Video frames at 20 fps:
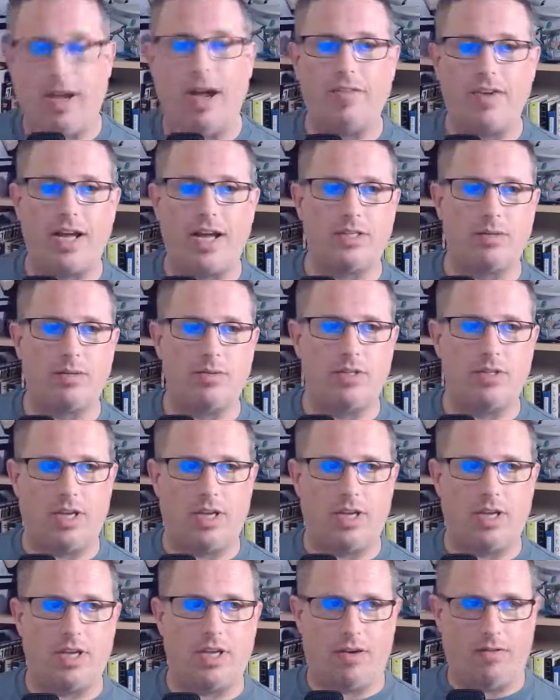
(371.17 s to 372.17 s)
I've got some
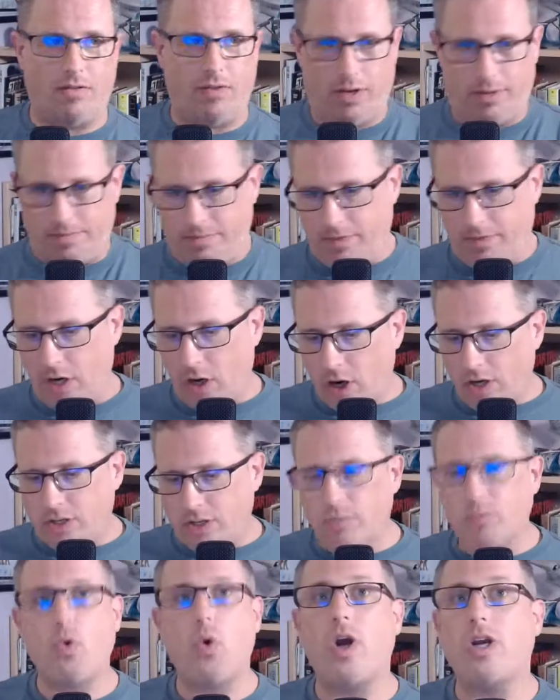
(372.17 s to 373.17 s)
stuff here. There are
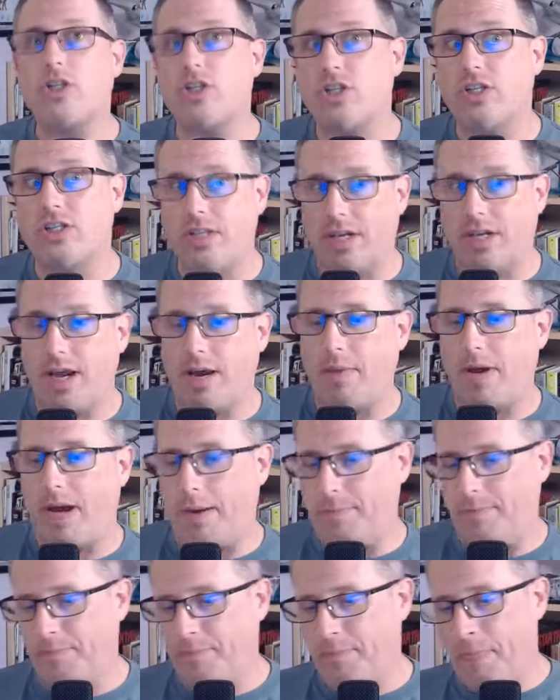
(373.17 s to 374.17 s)
some questions that come
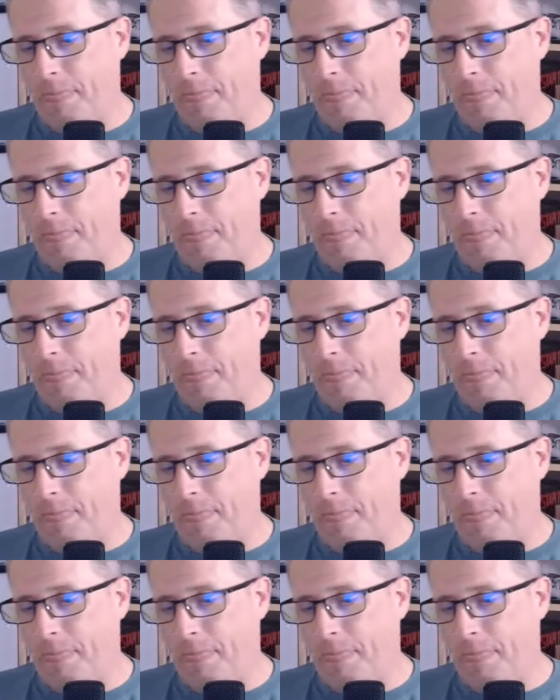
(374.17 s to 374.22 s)
up.